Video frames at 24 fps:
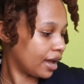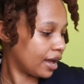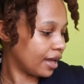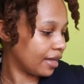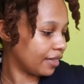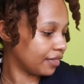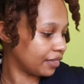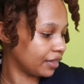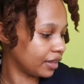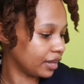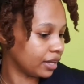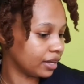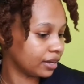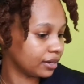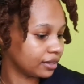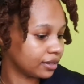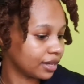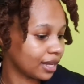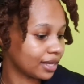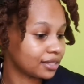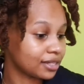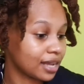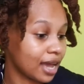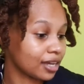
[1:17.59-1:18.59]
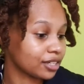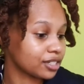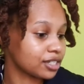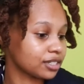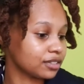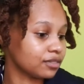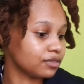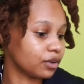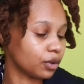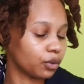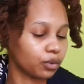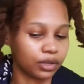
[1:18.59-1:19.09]
and then that's
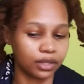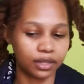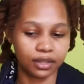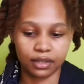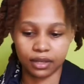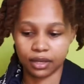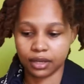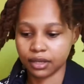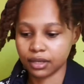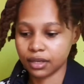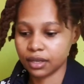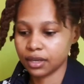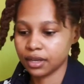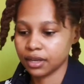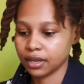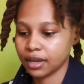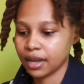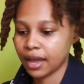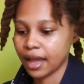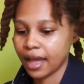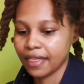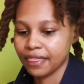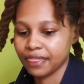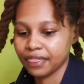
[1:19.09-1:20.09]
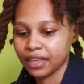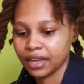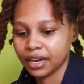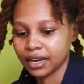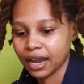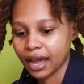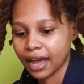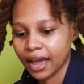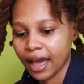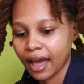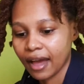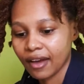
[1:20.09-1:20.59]
actually very thick, and then
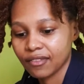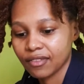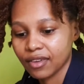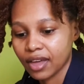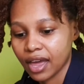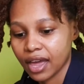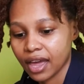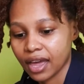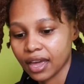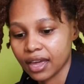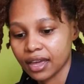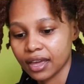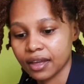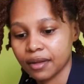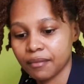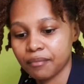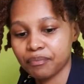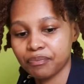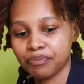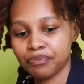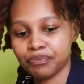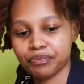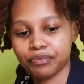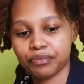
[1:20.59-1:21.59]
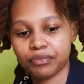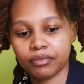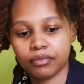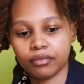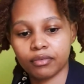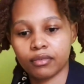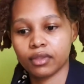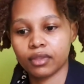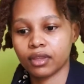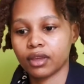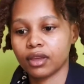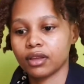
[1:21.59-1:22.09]
I have a,
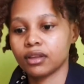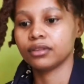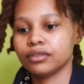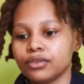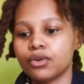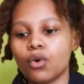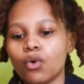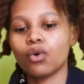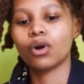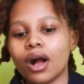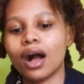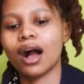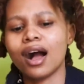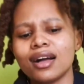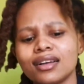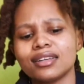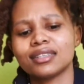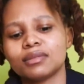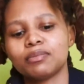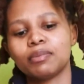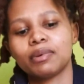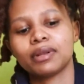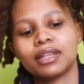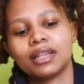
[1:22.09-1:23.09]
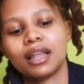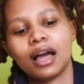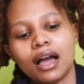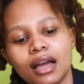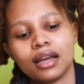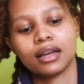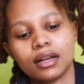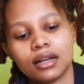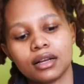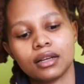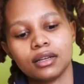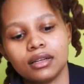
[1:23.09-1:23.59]
no guys, but
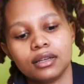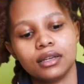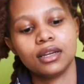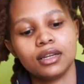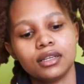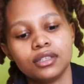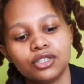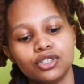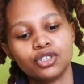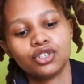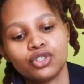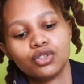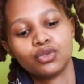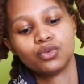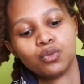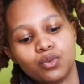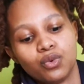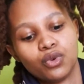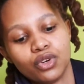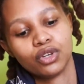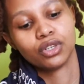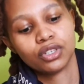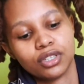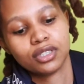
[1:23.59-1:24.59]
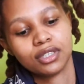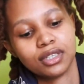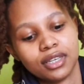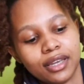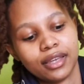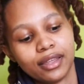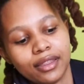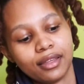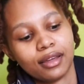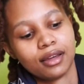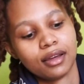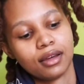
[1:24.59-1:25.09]
like, let's just work
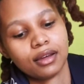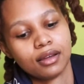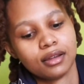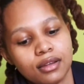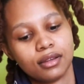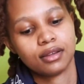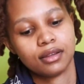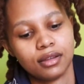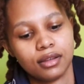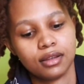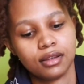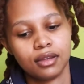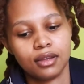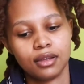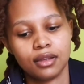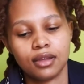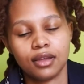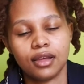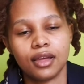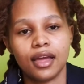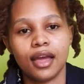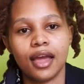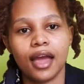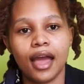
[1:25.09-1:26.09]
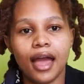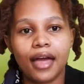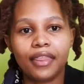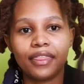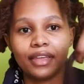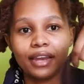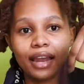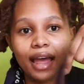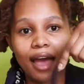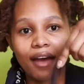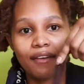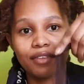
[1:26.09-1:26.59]
together, and
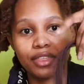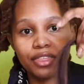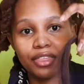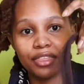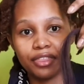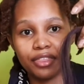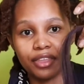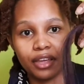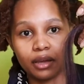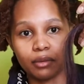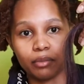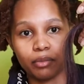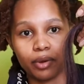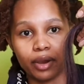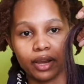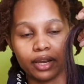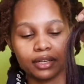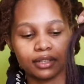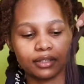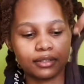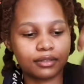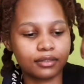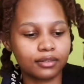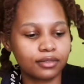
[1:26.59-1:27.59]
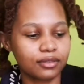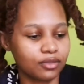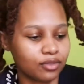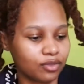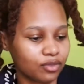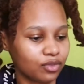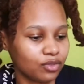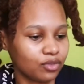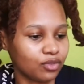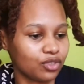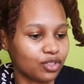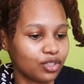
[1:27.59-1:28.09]
then I have a thick braid,
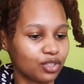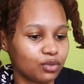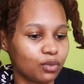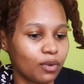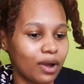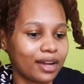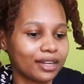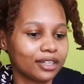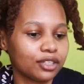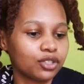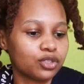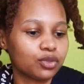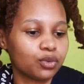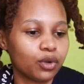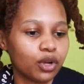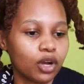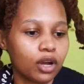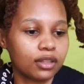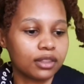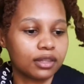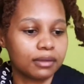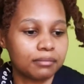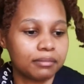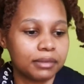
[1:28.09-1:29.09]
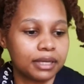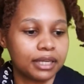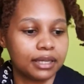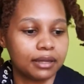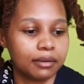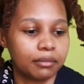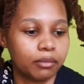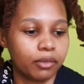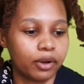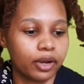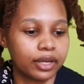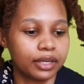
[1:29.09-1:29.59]
which is why I need to work on the
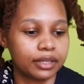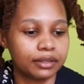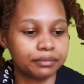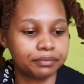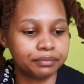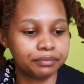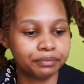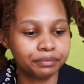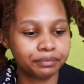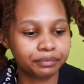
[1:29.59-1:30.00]
medium braid.